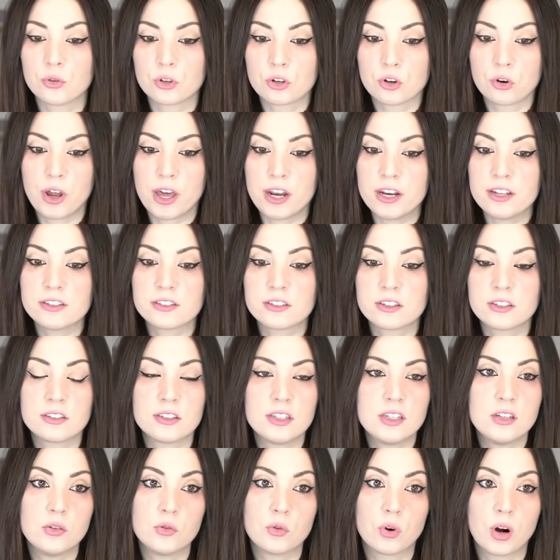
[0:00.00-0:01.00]
credits to
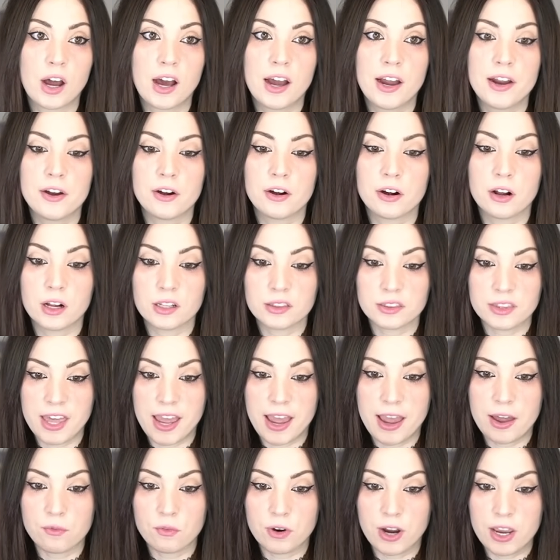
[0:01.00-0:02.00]
see who are hired on
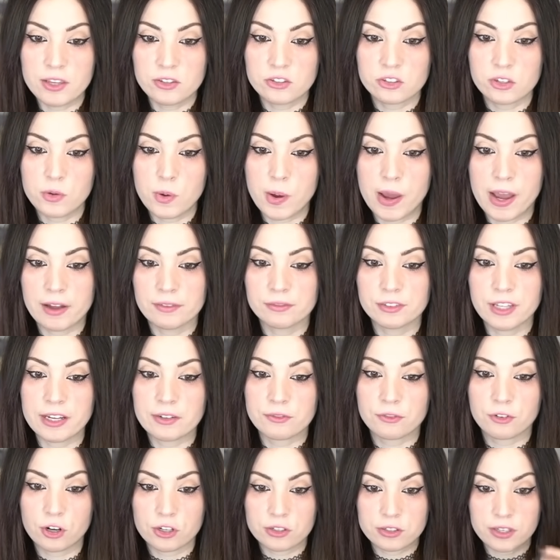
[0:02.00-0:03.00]
that right so you have like
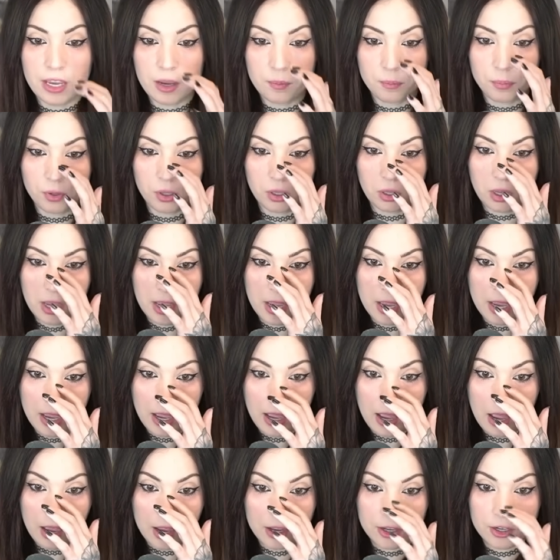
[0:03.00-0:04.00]
for example
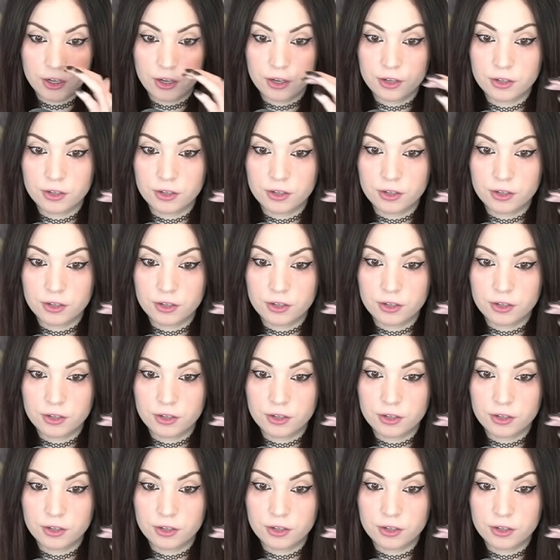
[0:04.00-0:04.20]
uh,